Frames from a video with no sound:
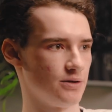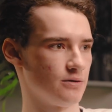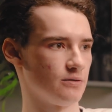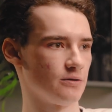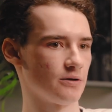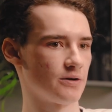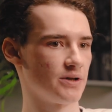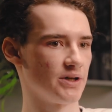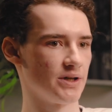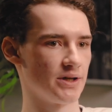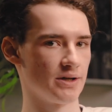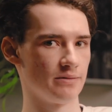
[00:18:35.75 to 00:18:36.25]
you're
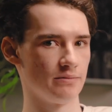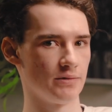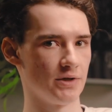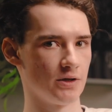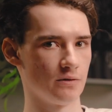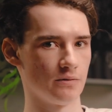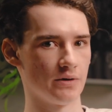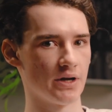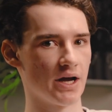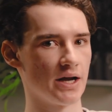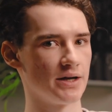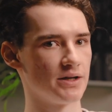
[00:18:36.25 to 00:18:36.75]
looking at
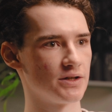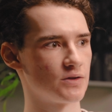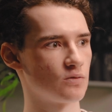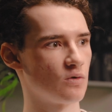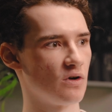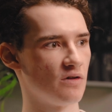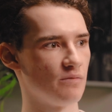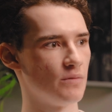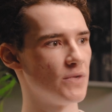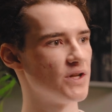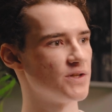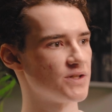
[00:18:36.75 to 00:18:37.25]
9 to
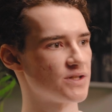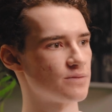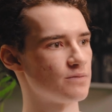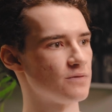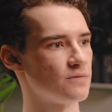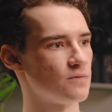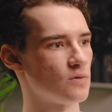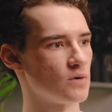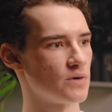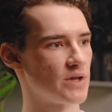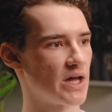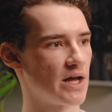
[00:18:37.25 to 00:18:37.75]
12 months
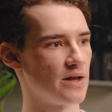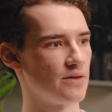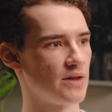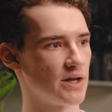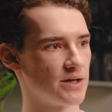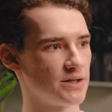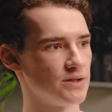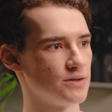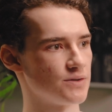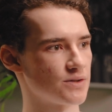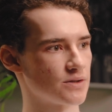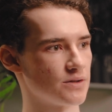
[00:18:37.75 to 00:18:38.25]
before
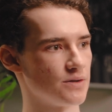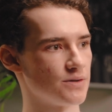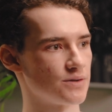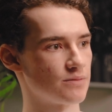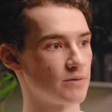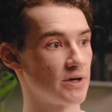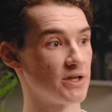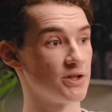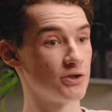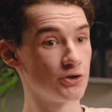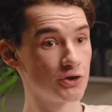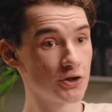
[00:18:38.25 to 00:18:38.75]
that deal's
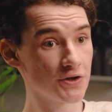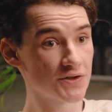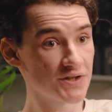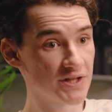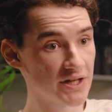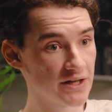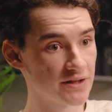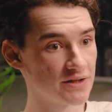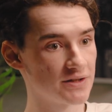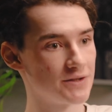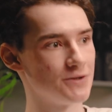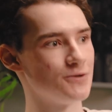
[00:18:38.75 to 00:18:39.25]
closed, right? Just
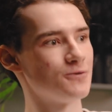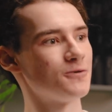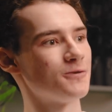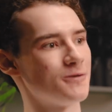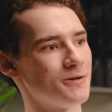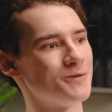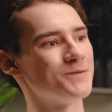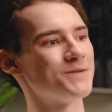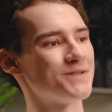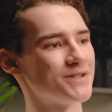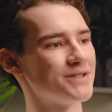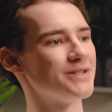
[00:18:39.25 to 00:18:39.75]
to get the deal
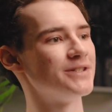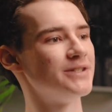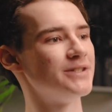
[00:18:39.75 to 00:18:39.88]
closed.